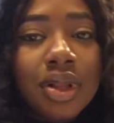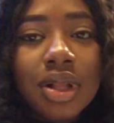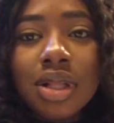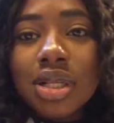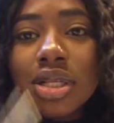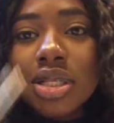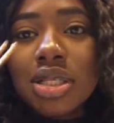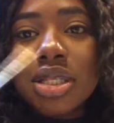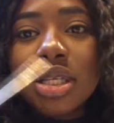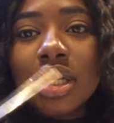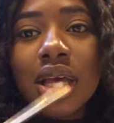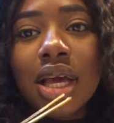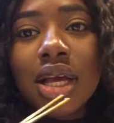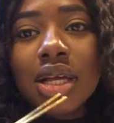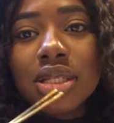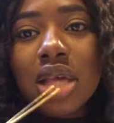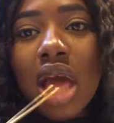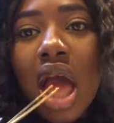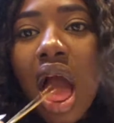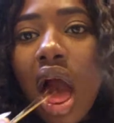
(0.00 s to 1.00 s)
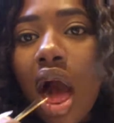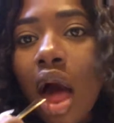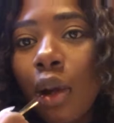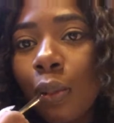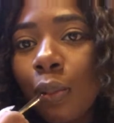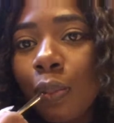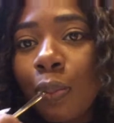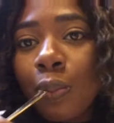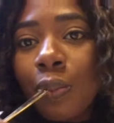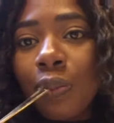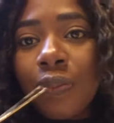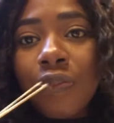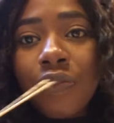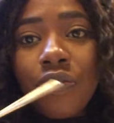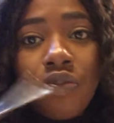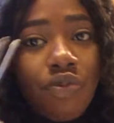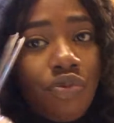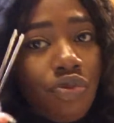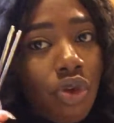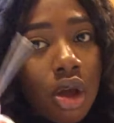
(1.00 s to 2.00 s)
Listen, guys,
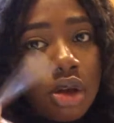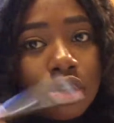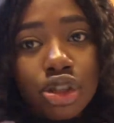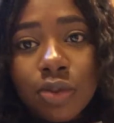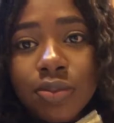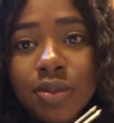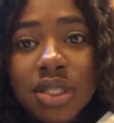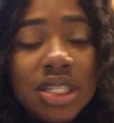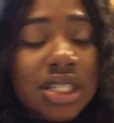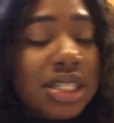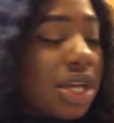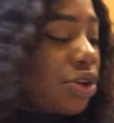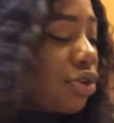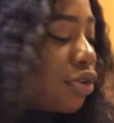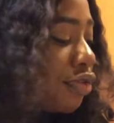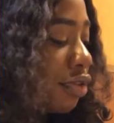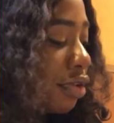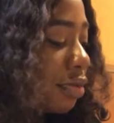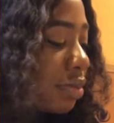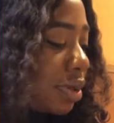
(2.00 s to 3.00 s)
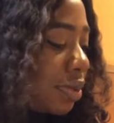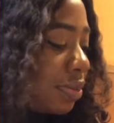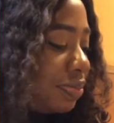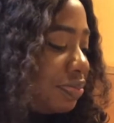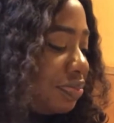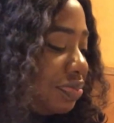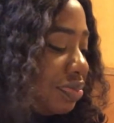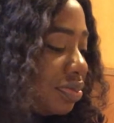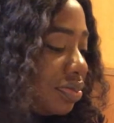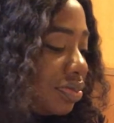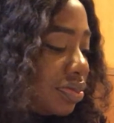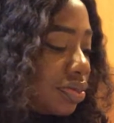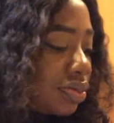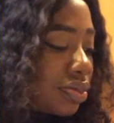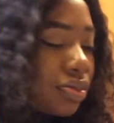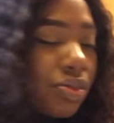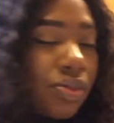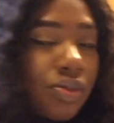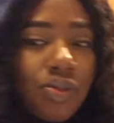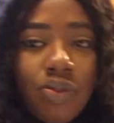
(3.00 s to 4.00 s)
chopsticks are not for
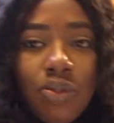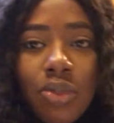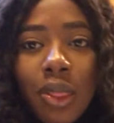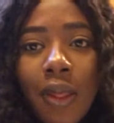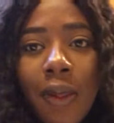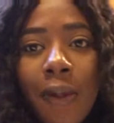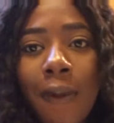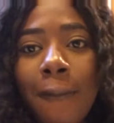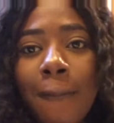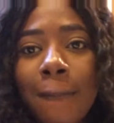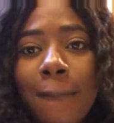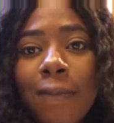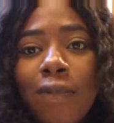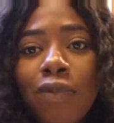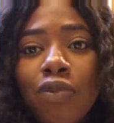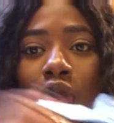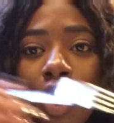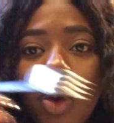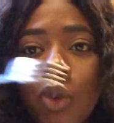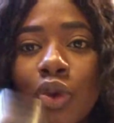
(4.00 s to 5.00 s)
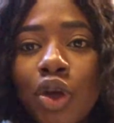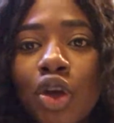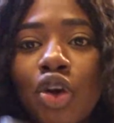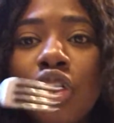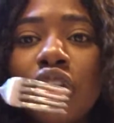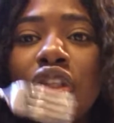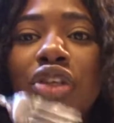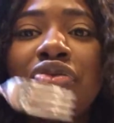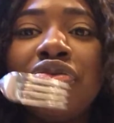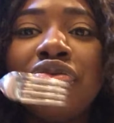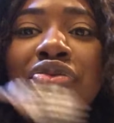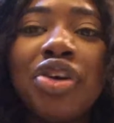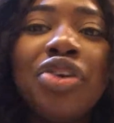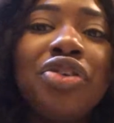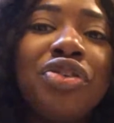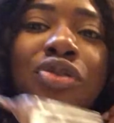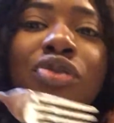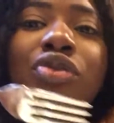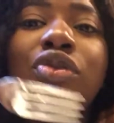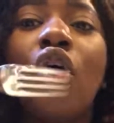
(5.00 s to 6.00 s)
me. You go the real
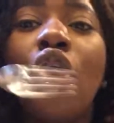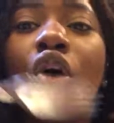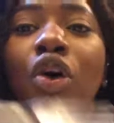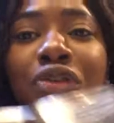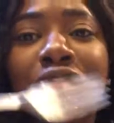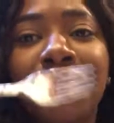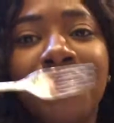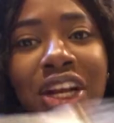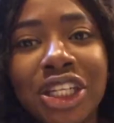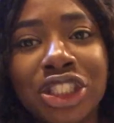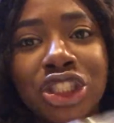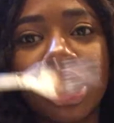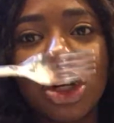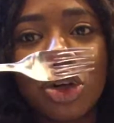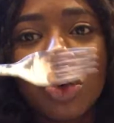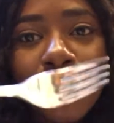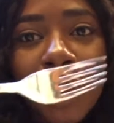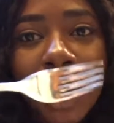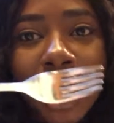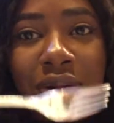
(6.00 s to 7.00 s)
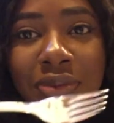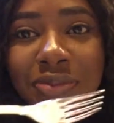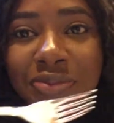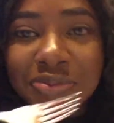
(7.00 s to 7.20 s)
old-fashioned way.